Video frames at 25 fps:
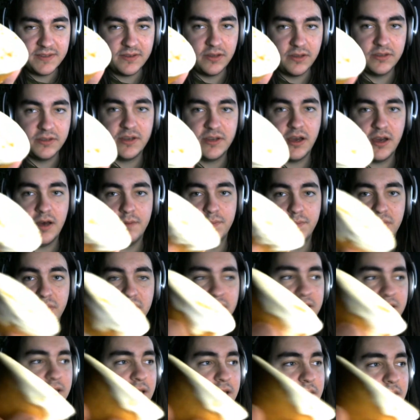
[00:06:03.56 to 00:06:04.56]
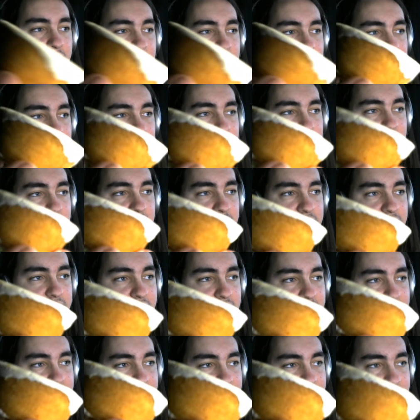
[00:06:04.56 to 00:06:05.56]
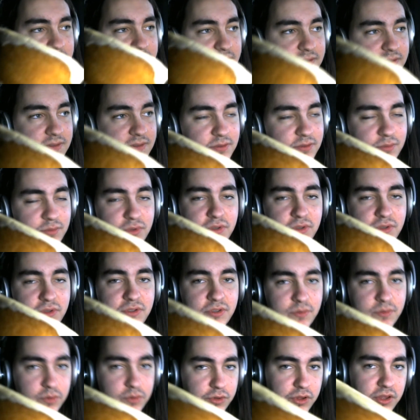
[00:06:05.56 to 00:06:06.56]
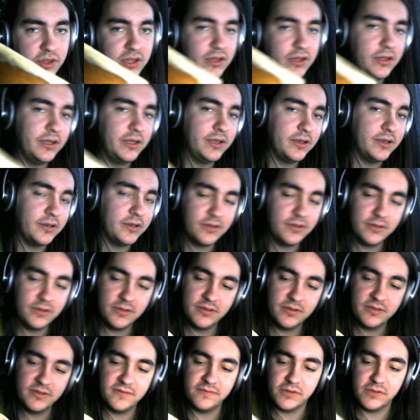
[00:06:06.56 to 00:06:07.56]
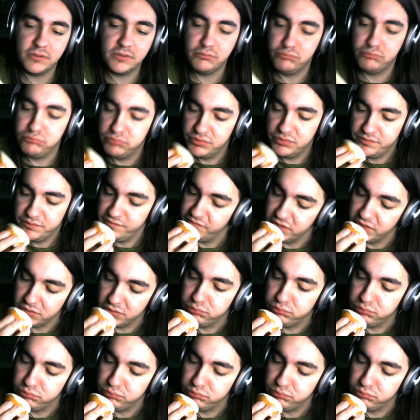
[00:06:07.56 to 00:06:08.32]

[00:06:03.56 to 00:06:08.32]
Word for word: on top. And then, no, it's, it's super, super thin layer. It's fucking